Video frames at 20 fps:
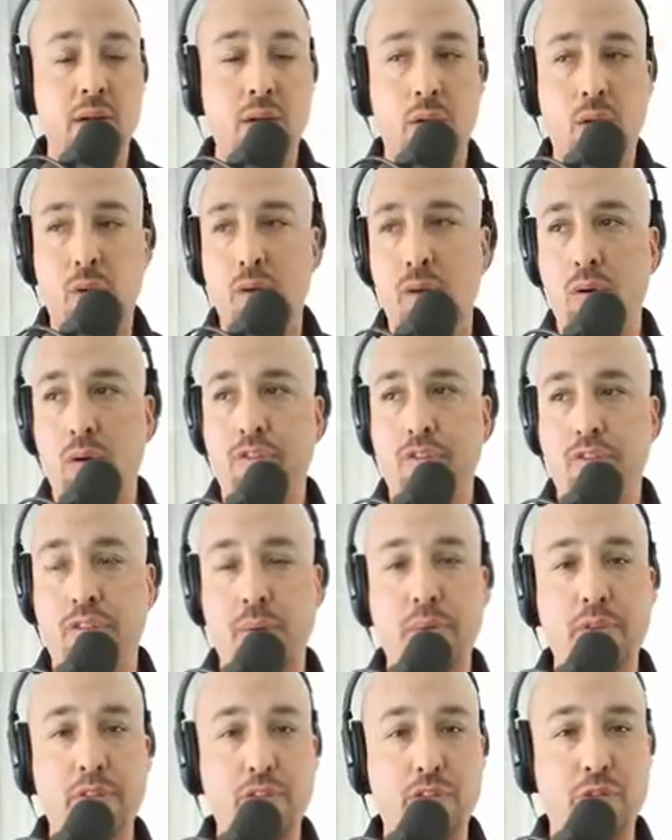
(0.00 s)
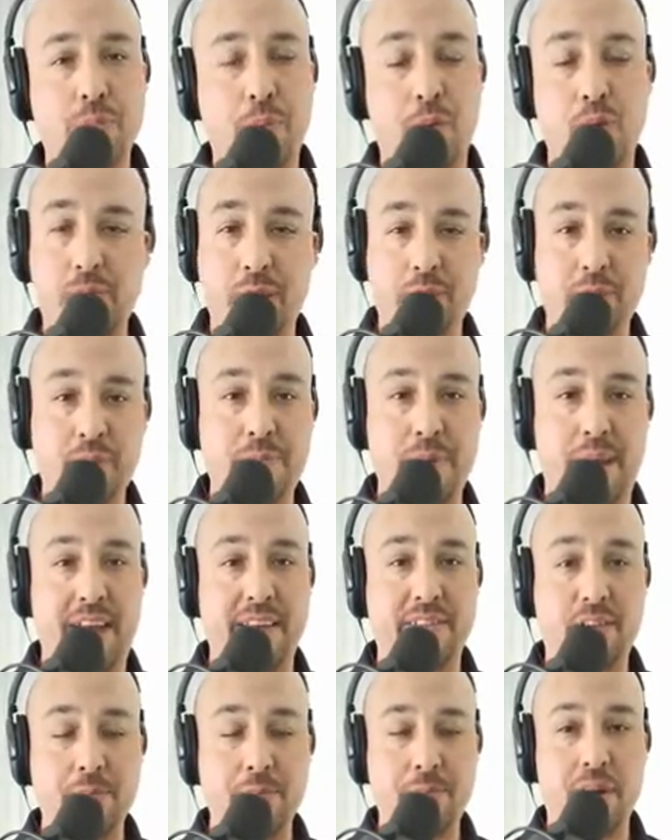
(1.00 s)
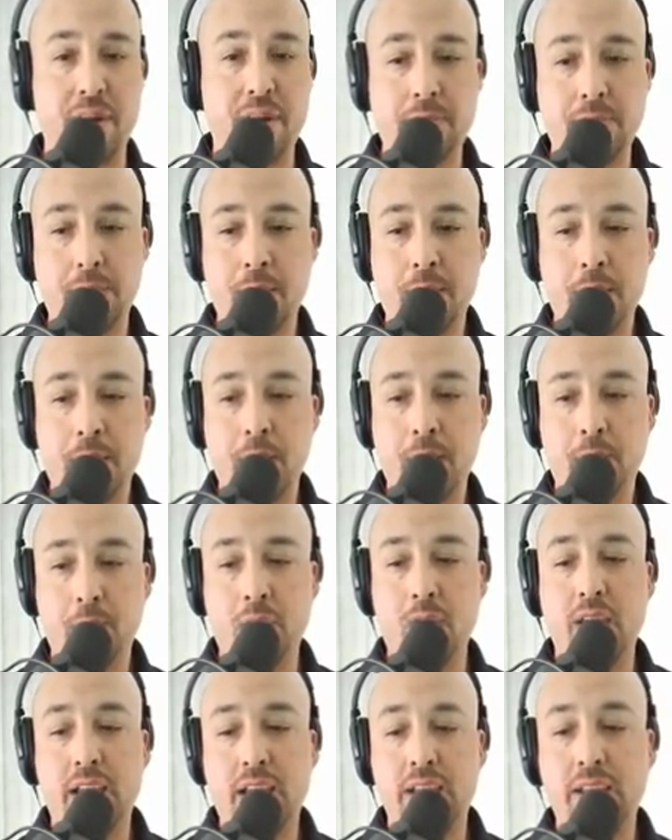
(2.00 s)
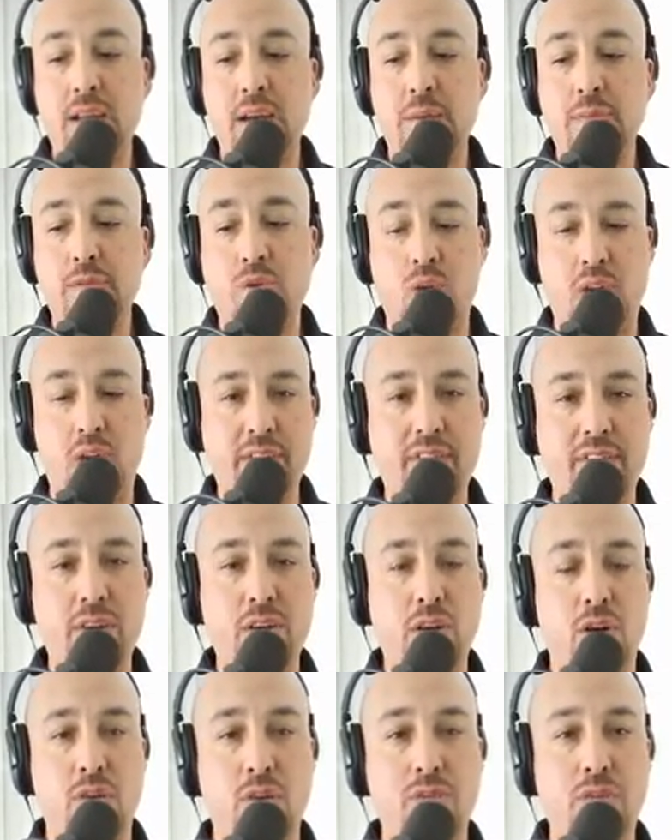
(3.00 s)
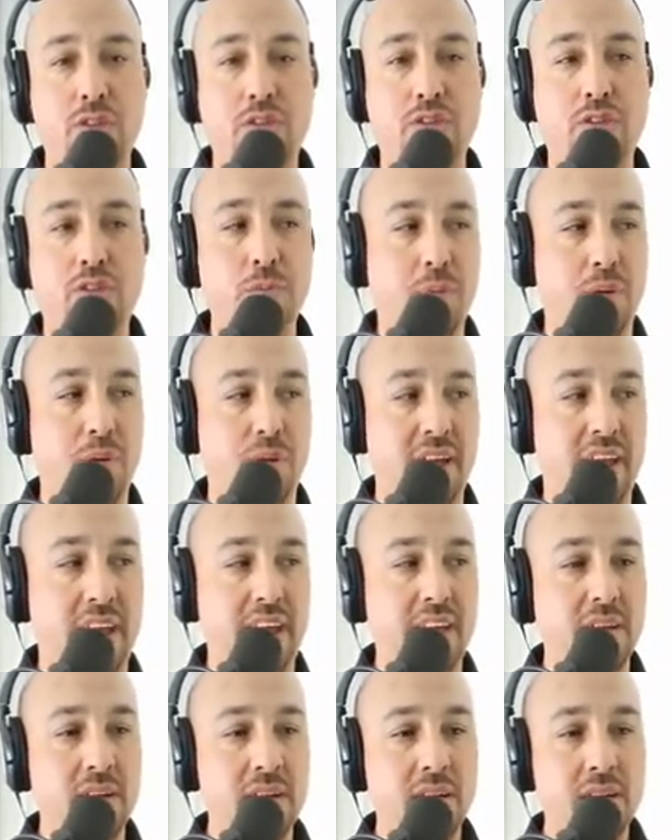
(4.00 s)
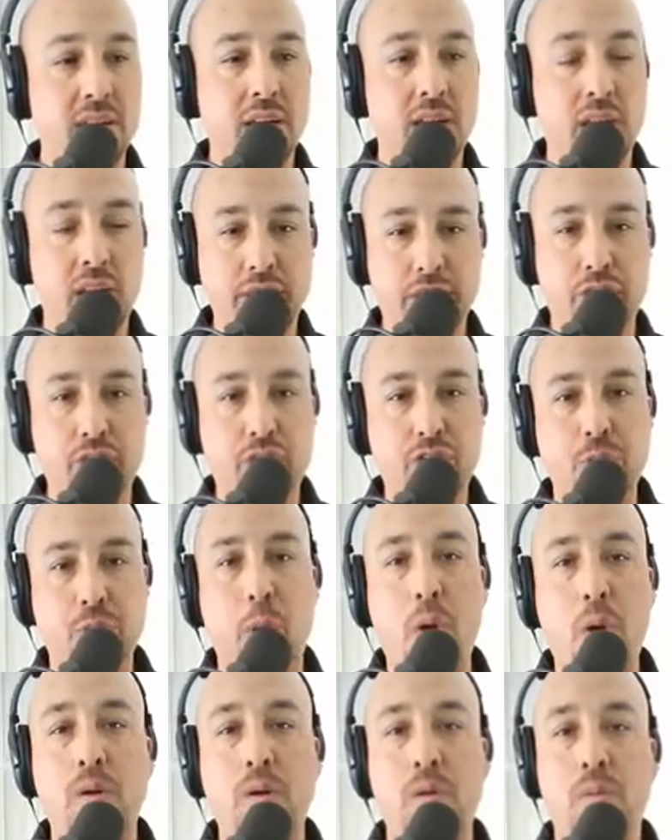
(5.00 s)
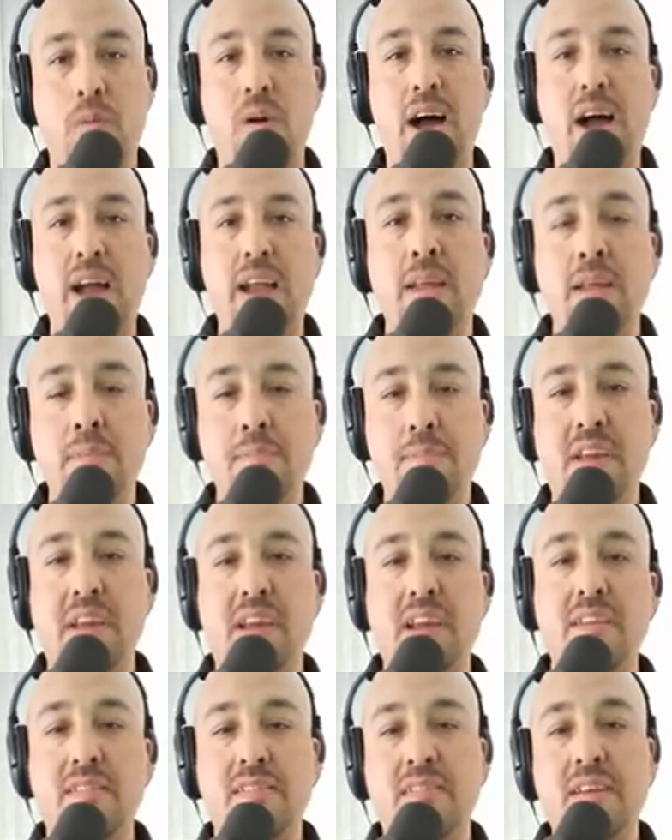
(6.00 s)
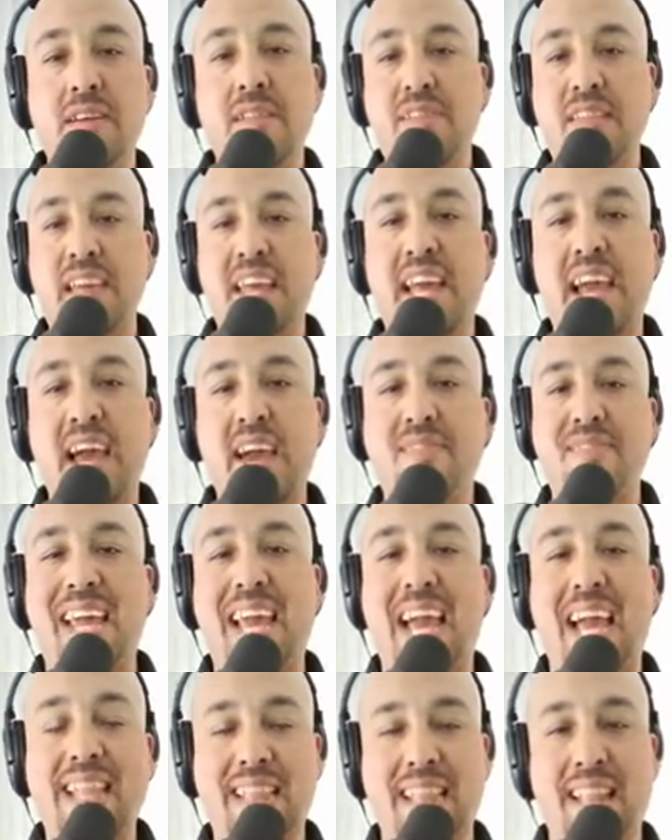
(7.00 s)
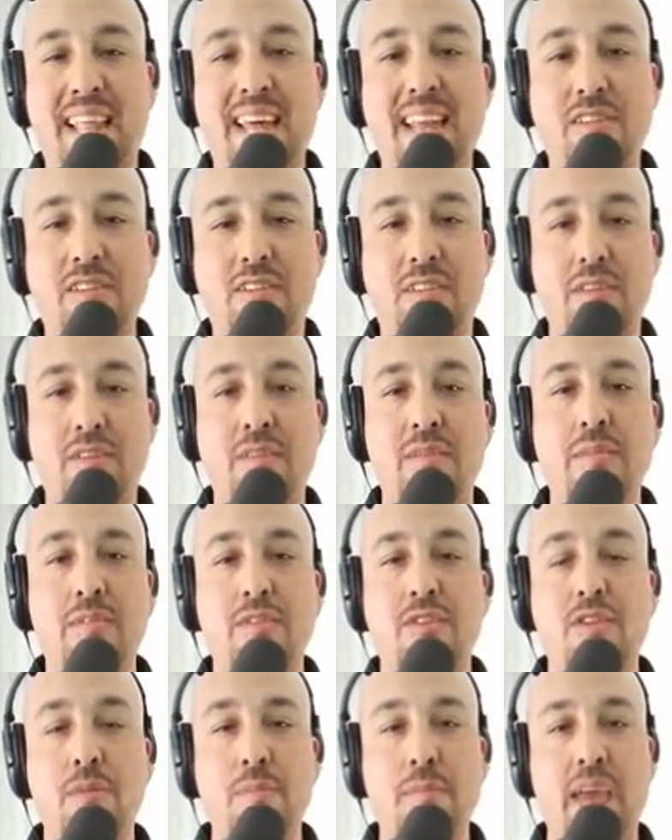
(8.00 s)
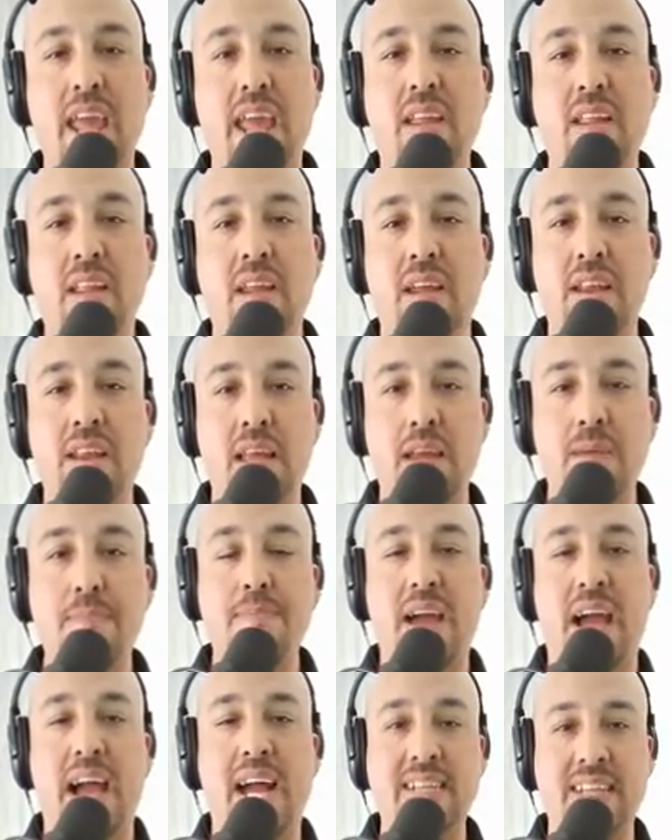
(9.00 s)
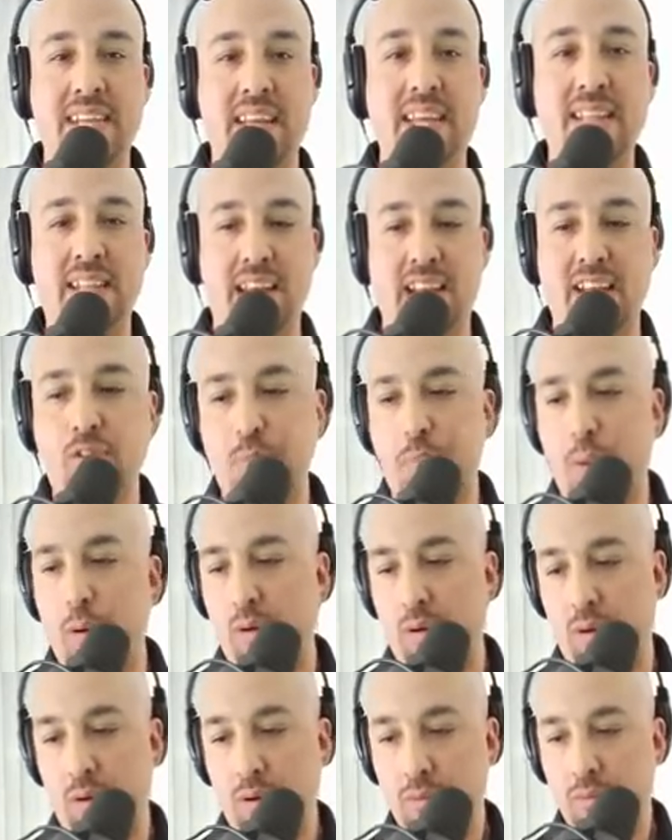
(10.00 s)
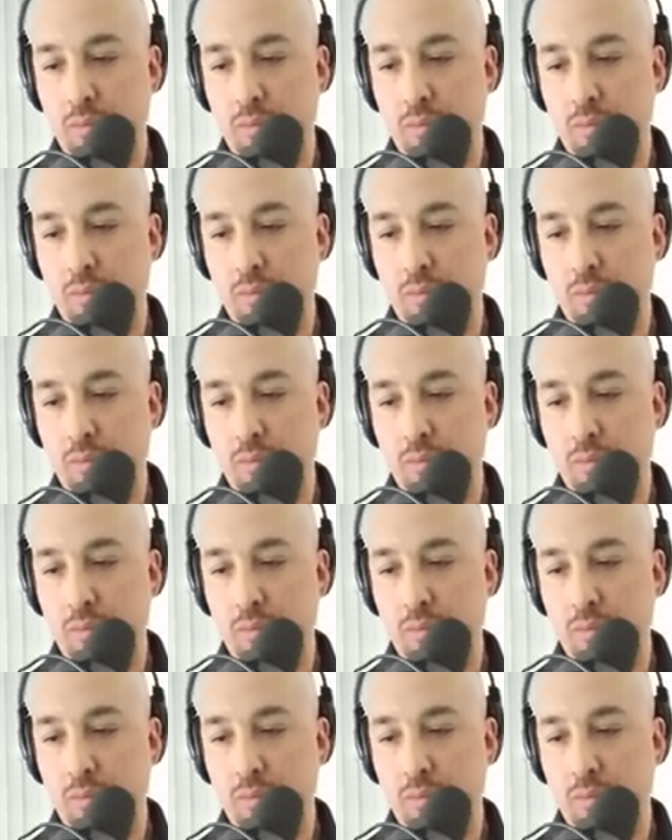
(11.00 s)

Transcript: or some other sport, maybe basketball, will end up crossing over to play another sport. Why? Because they have the athleticism to make an impact in that sport.